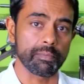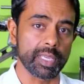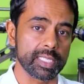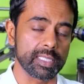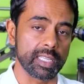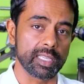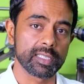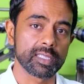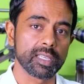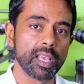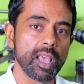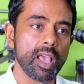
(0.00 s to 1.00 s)

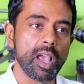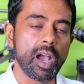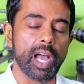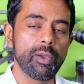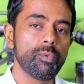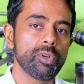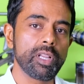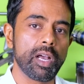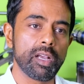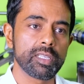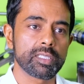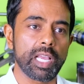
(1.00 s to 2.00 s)
business, I
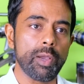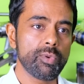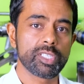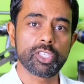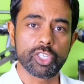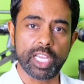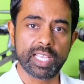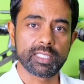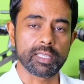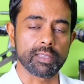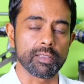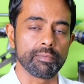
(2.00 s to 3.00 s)
would
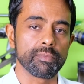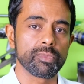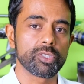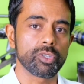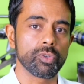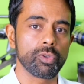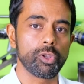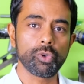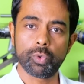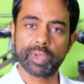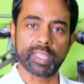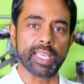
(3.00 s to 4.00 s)
suggest to them to
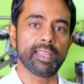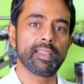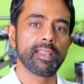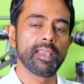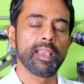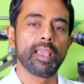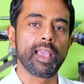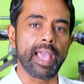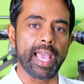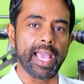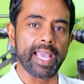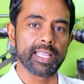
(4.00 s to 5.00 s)
look within
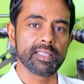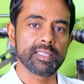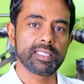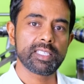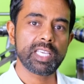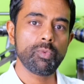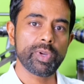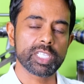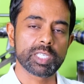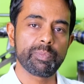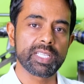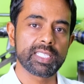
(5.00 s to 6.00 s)
and see
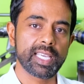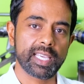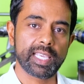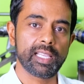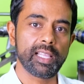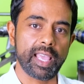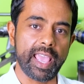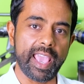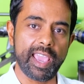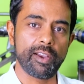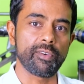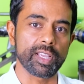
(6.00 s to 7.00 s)
which particular
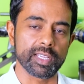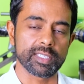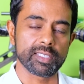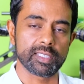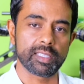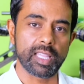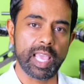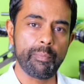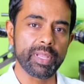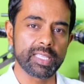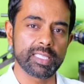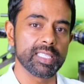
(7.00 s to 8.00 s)
areas they're
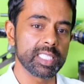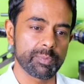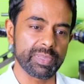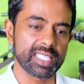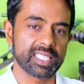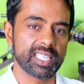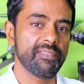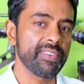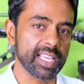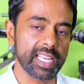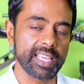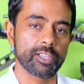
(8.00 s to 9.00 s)

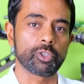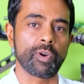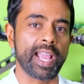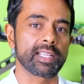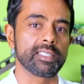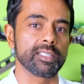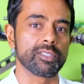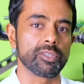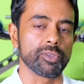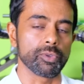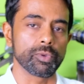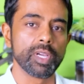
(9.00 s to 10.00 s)
specifically attracted to.